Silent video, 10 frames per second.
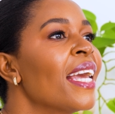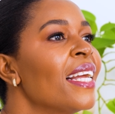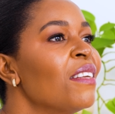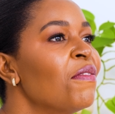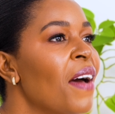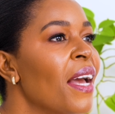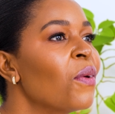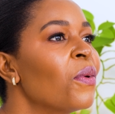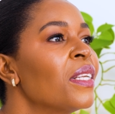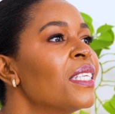And if I
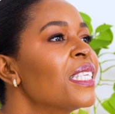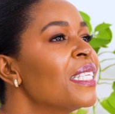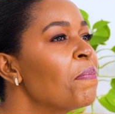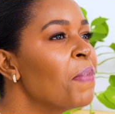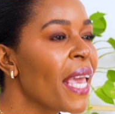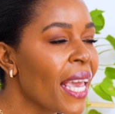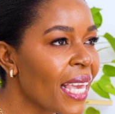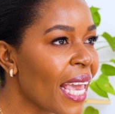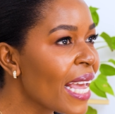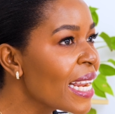could
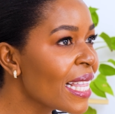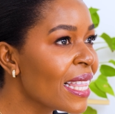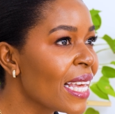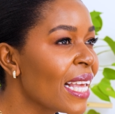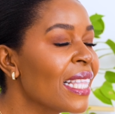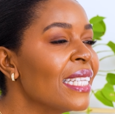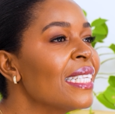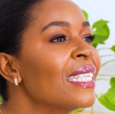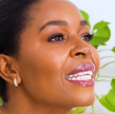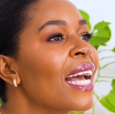pick anything, this
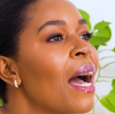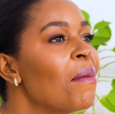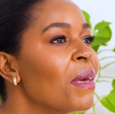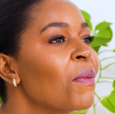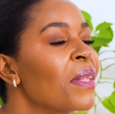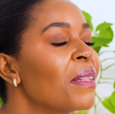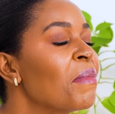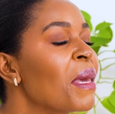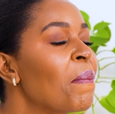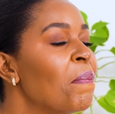is coming with
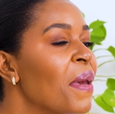me,